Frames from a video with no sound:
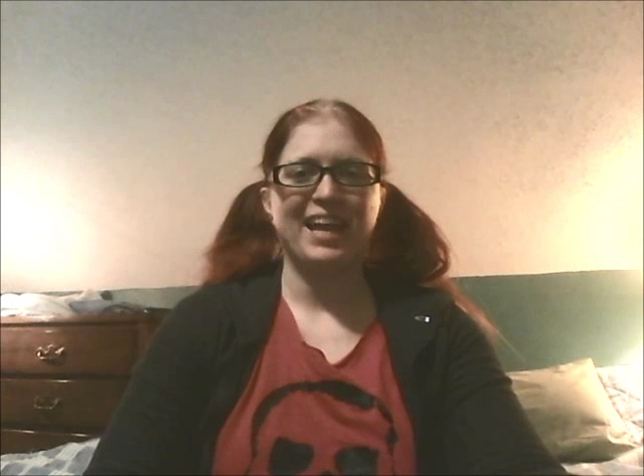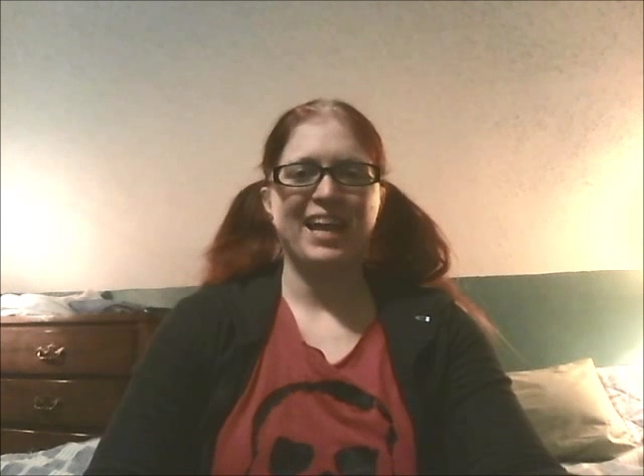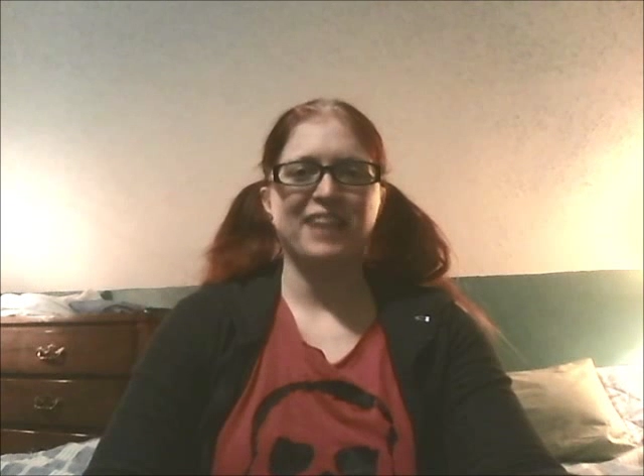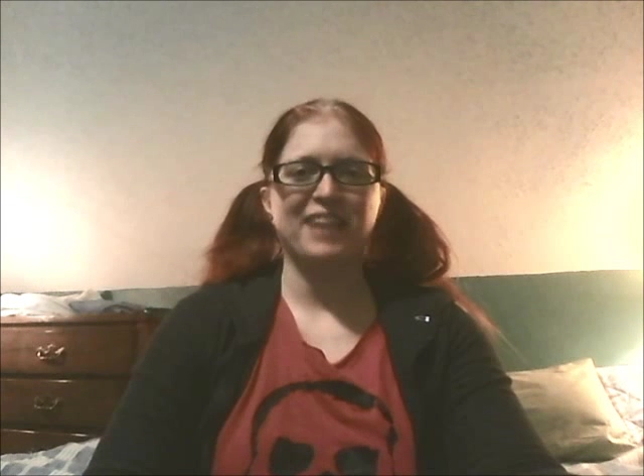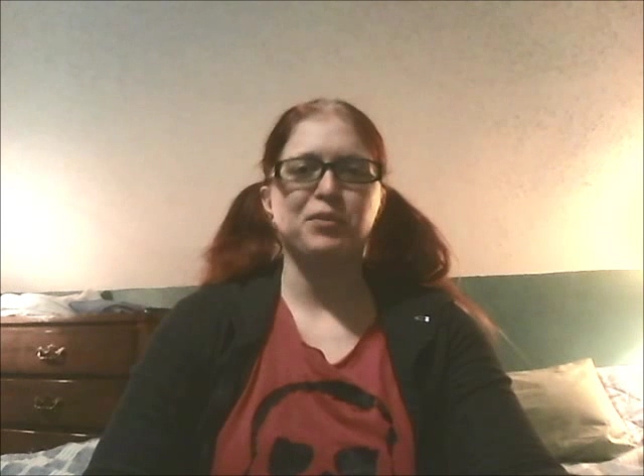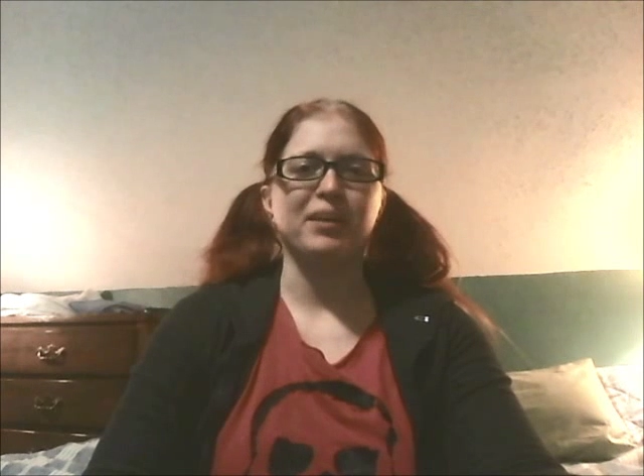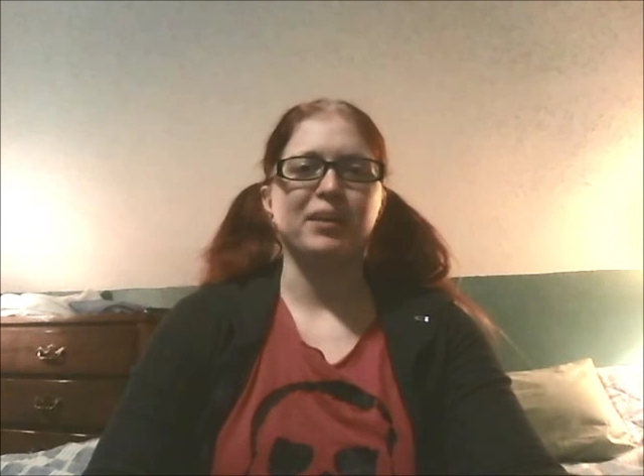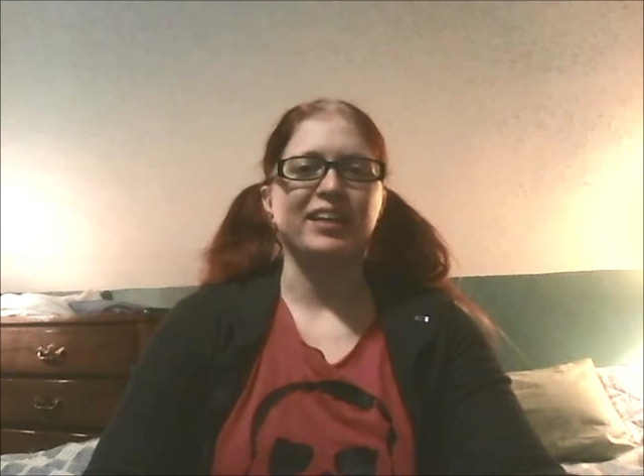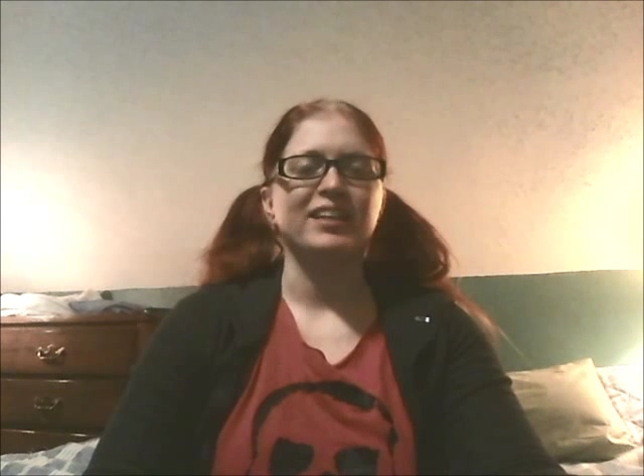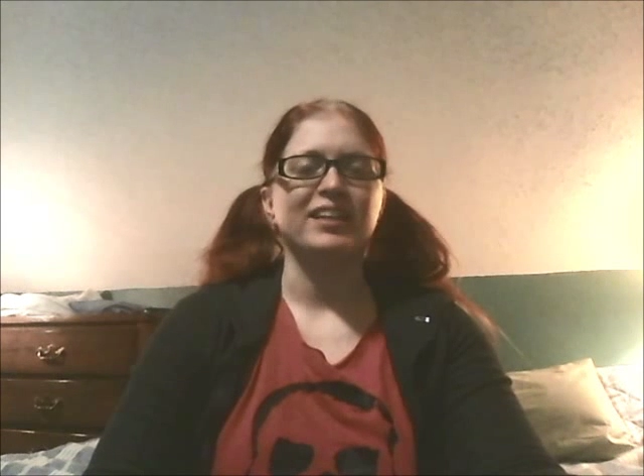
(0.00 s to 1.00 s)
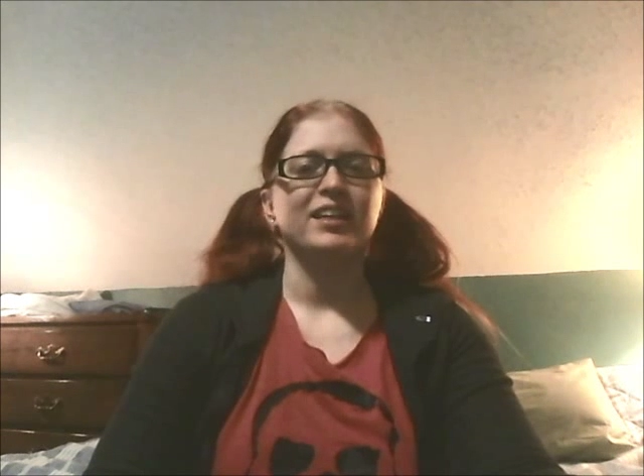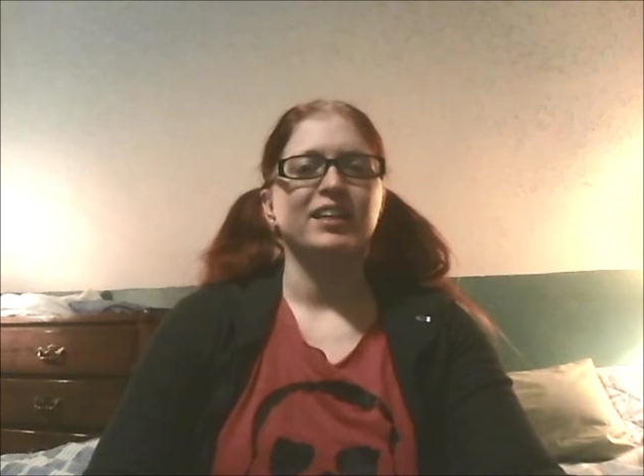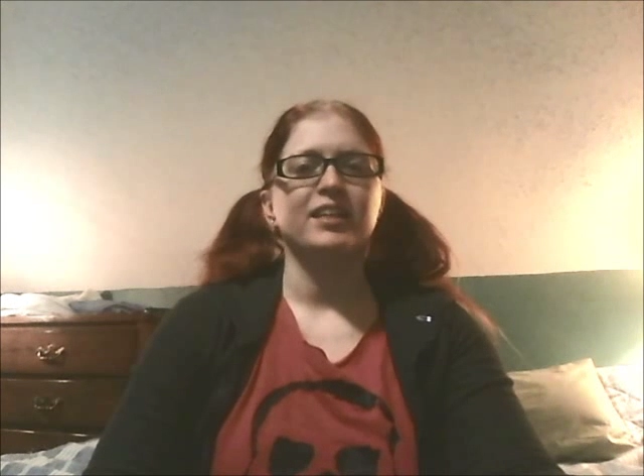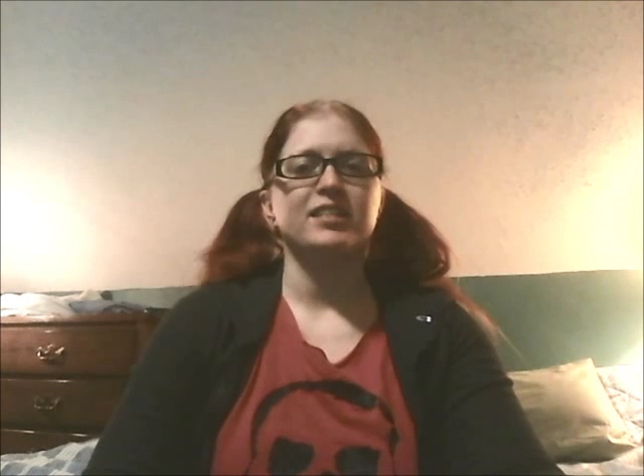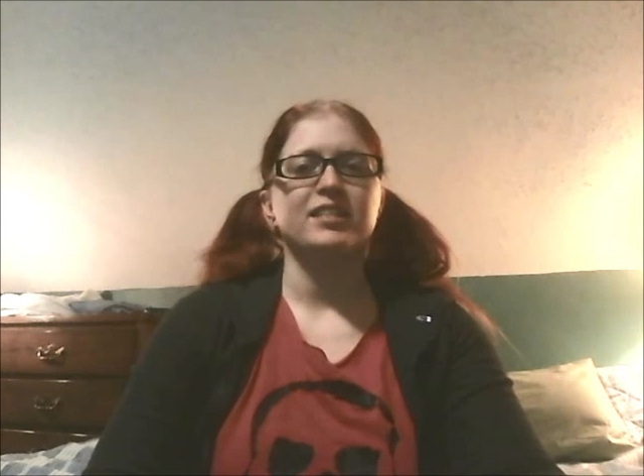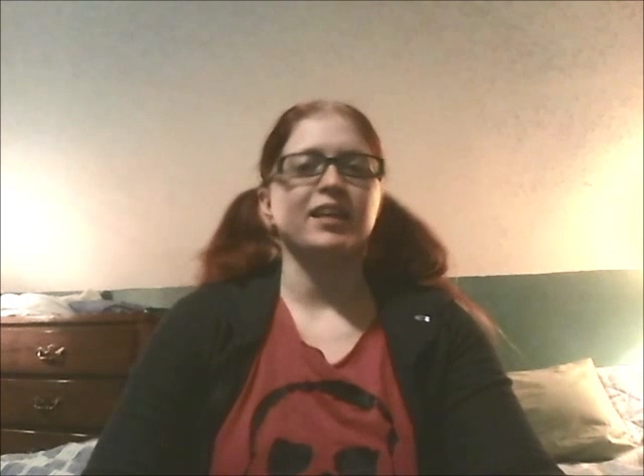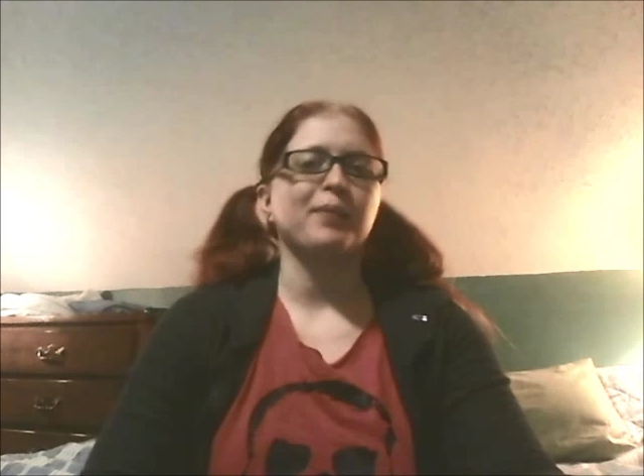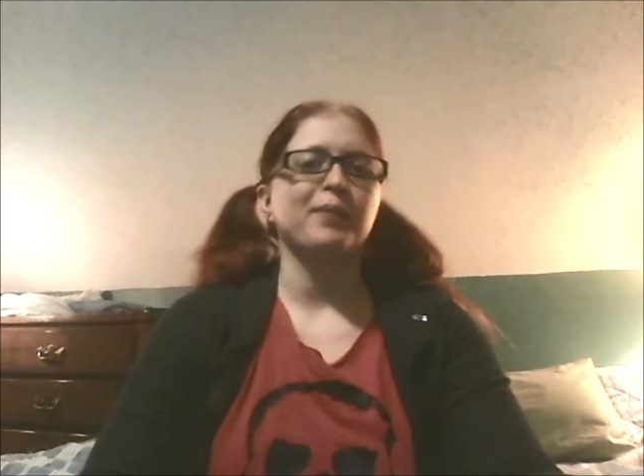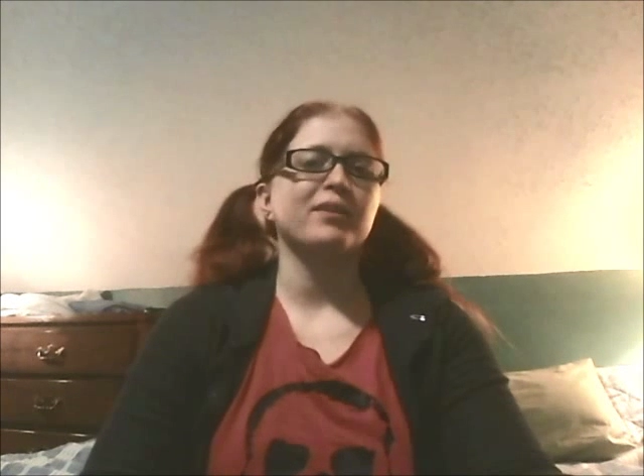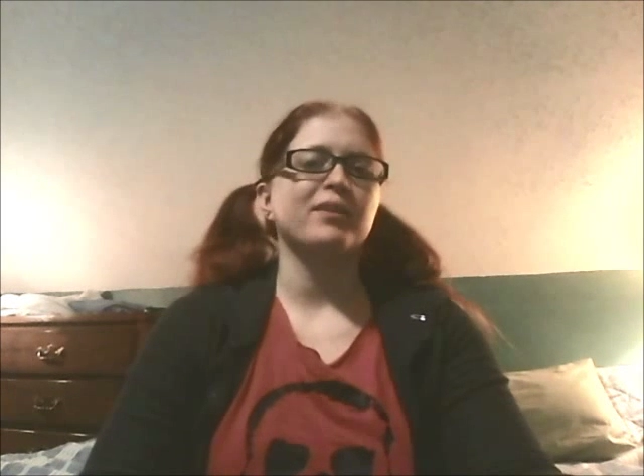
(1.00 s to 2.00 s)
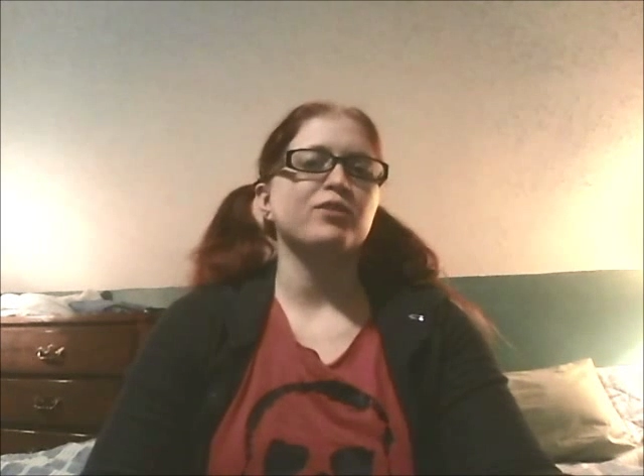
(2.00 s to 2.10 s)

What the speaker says: Hi everybody. Today I'm going